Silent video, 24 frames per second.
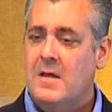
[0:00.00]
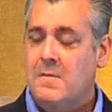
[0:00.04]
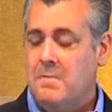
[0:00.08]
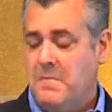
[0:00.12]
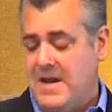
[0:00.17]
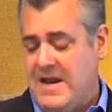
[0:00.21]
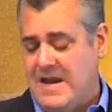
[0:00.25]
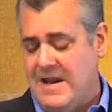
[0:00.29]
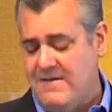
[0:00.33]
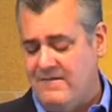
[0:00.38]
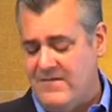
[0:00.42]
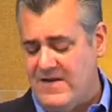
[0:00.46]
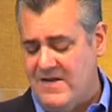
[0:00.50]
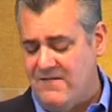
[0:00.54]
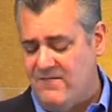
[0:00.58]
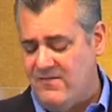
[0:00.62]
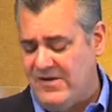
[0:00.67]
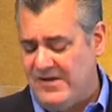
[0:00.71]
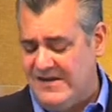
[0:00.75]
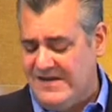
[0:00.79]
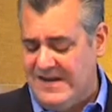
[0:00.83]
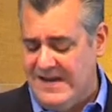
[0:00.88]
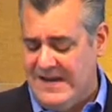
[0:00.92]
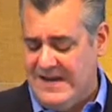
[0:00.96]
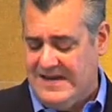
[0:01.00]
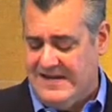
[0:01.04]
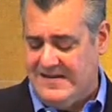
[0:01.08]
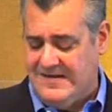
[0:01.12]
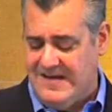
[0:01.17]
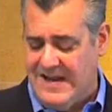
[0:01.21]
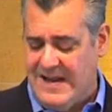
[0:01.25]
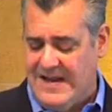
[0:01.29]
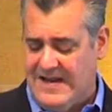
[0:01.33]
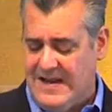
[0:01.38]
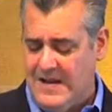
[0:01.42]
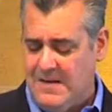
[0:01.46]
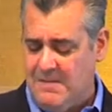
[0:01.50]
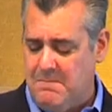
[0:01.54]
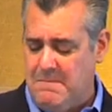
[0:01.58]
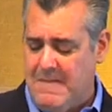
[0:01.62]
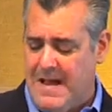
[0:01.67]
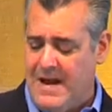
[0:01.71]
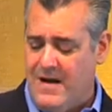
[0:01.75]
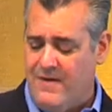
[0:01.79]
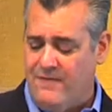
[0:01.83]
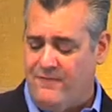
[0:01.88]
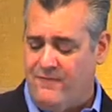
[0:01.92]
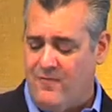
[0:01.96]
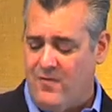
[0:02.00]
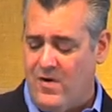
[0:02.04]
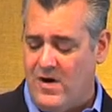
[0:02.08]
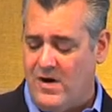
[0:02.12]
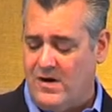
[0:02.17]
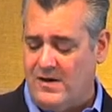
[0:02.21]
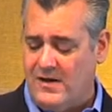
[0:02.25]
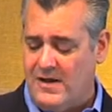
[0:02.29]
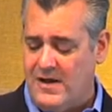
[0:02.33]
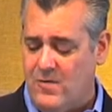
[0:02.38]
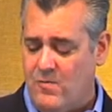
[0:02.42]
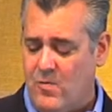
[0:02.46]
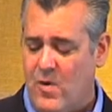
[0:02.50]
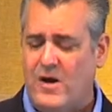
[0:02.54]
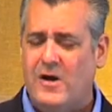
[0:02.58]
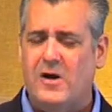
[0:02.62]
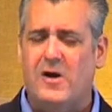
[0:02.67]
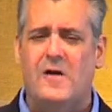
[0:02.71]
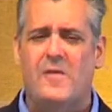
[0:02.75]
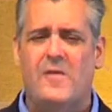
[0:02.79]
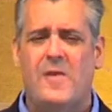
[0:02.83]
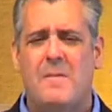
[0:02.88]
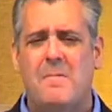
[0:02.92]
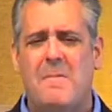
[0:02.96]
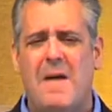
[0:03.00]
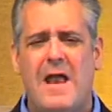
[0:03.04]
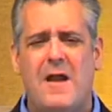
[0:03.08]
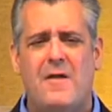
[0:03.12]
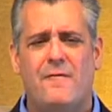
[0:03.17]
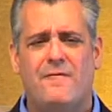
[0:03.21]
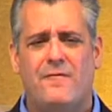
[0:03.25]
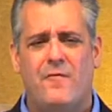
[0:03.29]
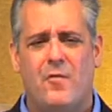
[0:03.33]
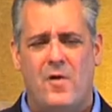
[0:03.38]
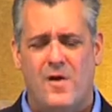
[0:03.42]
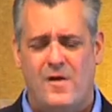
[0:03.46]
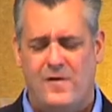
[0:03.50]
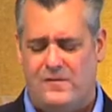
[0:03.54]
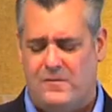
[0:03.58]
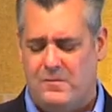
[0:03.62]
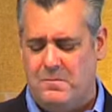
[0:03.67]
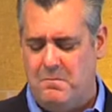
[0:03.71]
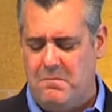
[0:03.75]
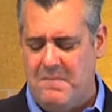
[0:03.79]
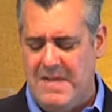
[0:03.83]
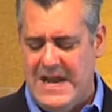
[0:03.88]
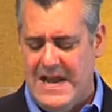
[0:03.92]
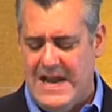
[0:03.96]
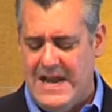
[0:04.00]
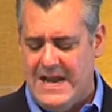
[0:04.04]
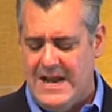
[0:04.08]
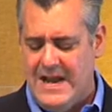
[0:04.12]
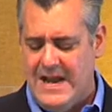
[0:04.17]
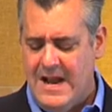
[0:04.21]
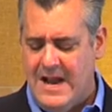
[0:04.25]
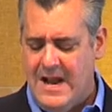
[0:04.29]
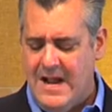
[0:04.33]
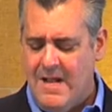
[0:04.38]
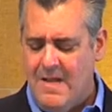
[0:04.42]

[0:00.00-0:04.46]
But even if we did take it metaphorically, what could the metaphors mean